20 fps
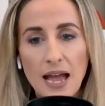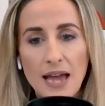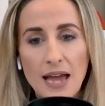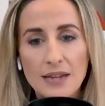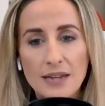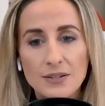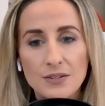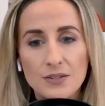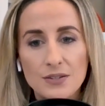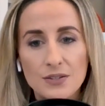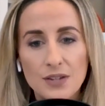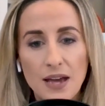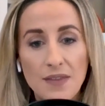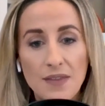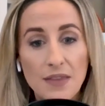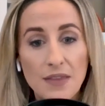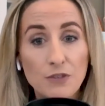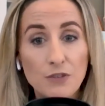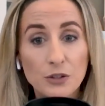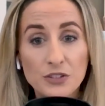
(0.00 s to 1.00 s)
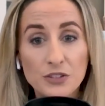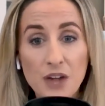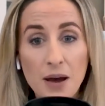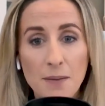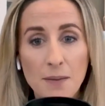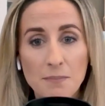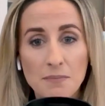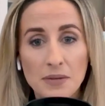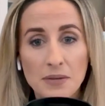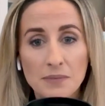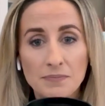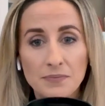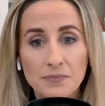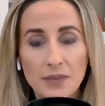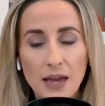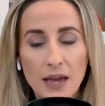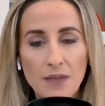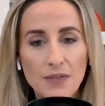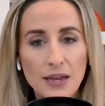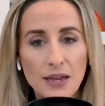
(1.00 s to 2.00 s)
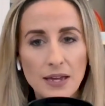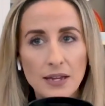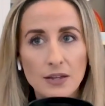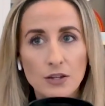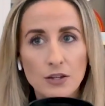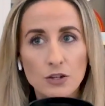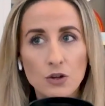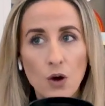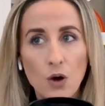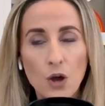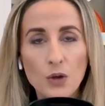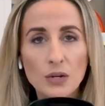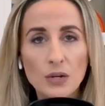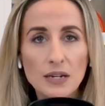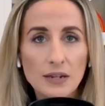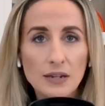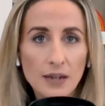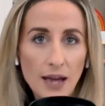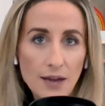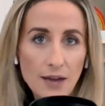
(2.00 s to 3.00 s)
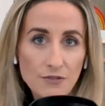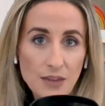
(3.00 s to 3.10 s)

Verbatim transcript: and and they feel numb and they not only